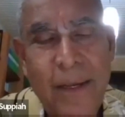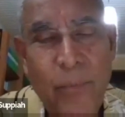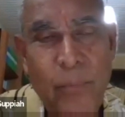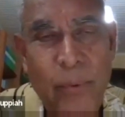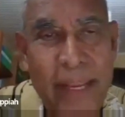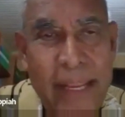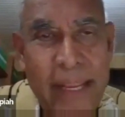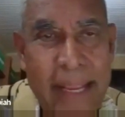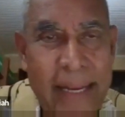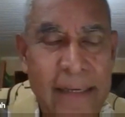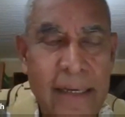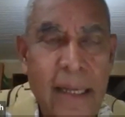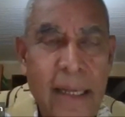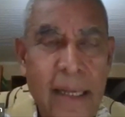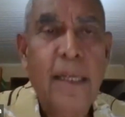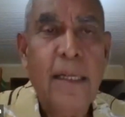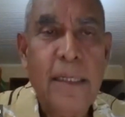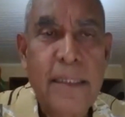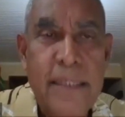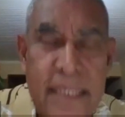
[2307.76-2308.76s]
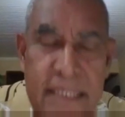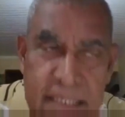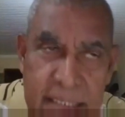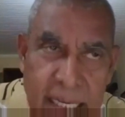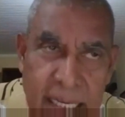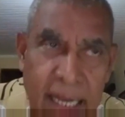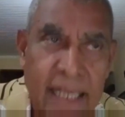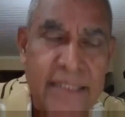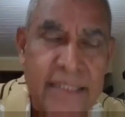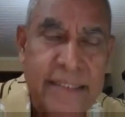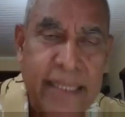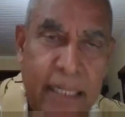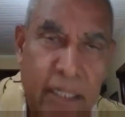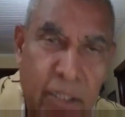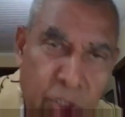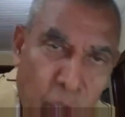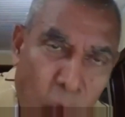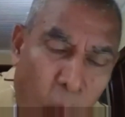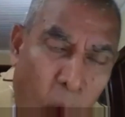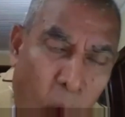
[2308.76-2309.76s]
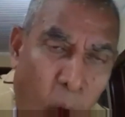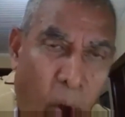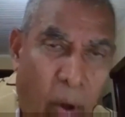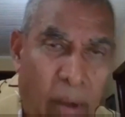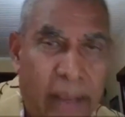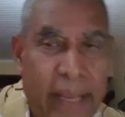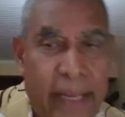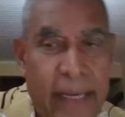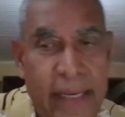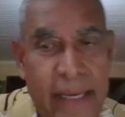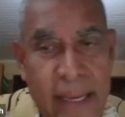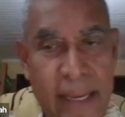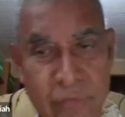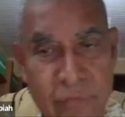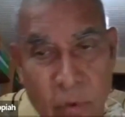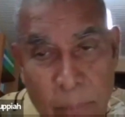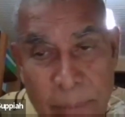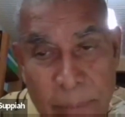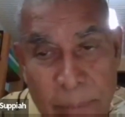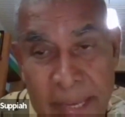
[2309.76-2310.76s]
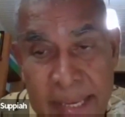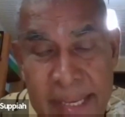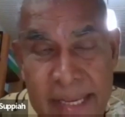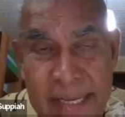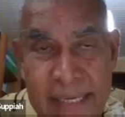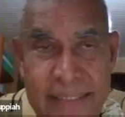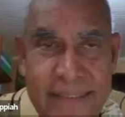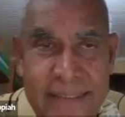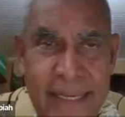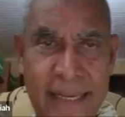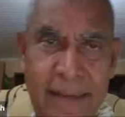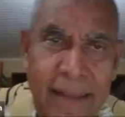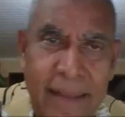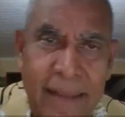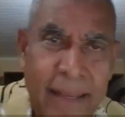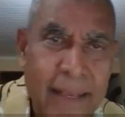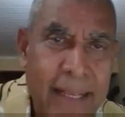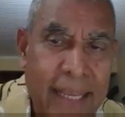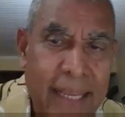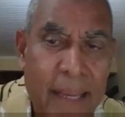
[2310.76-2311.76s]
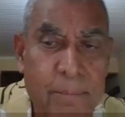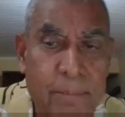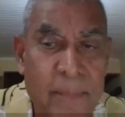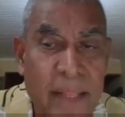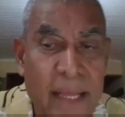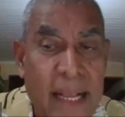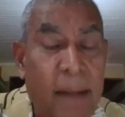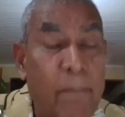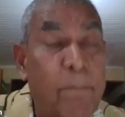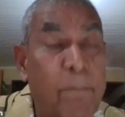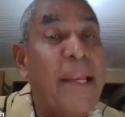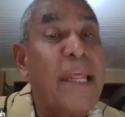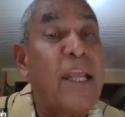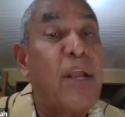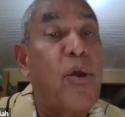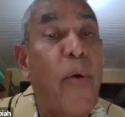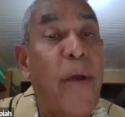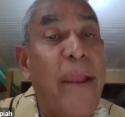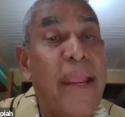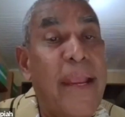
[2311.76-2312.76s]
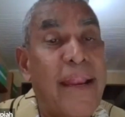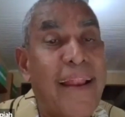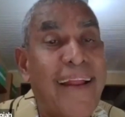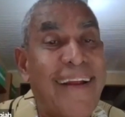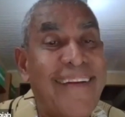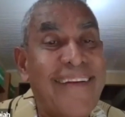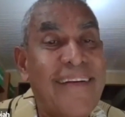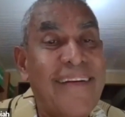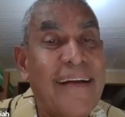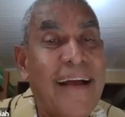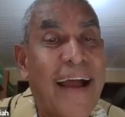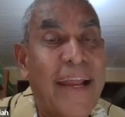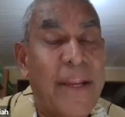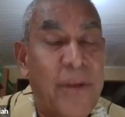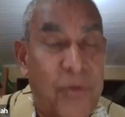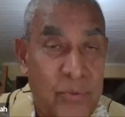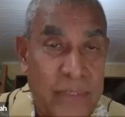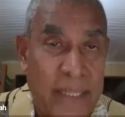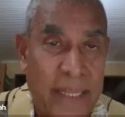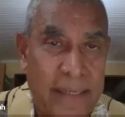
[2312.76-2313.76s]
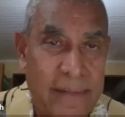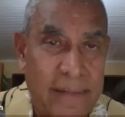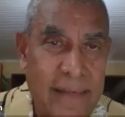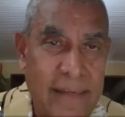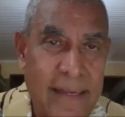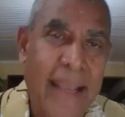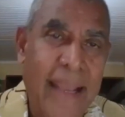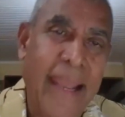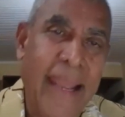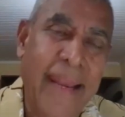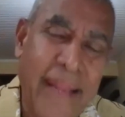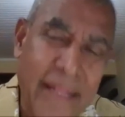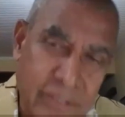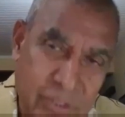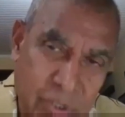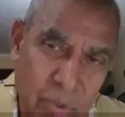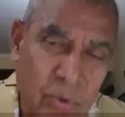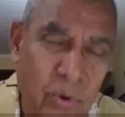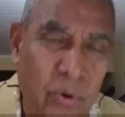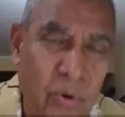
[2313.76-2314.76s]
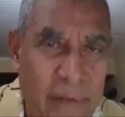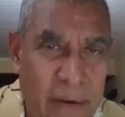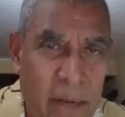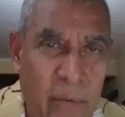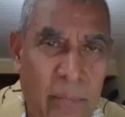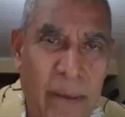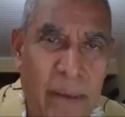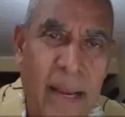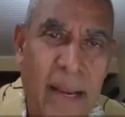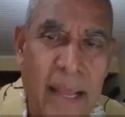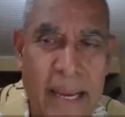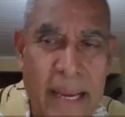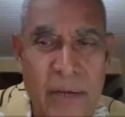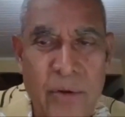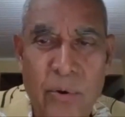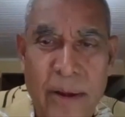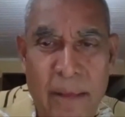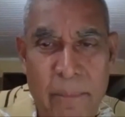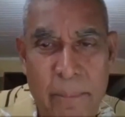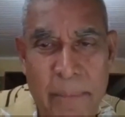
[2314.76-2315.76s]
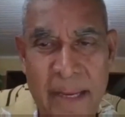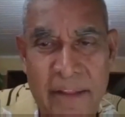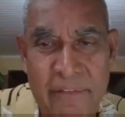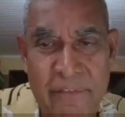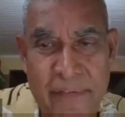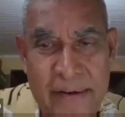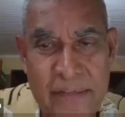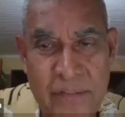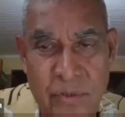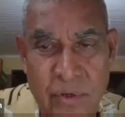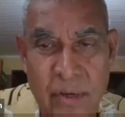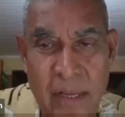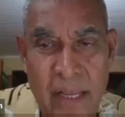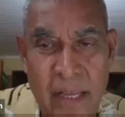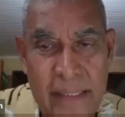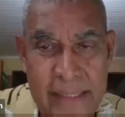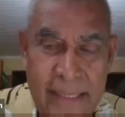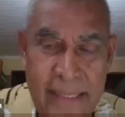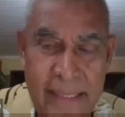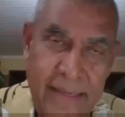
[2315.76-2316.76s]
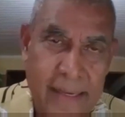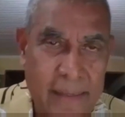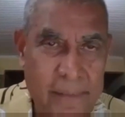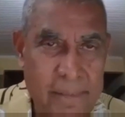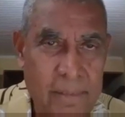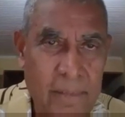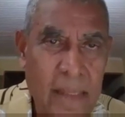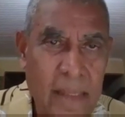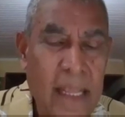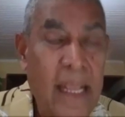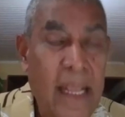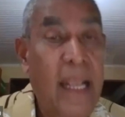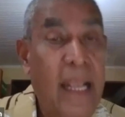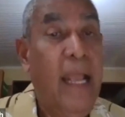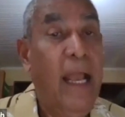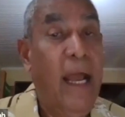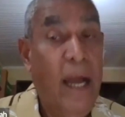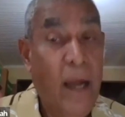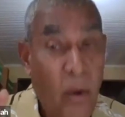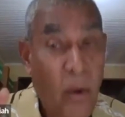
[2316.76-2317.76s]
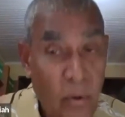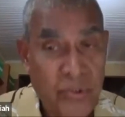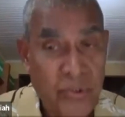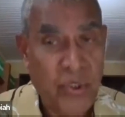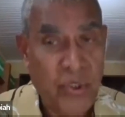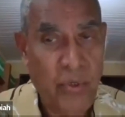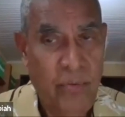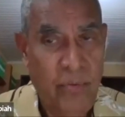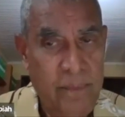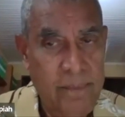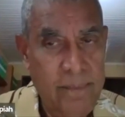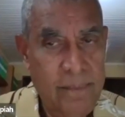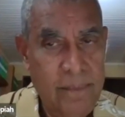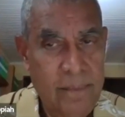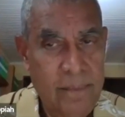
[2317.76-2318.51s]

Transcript: we can discuss and talk and give opinions and keep the company going, Lana. I do that. And as you know very well, I don't have many friends. So that Also,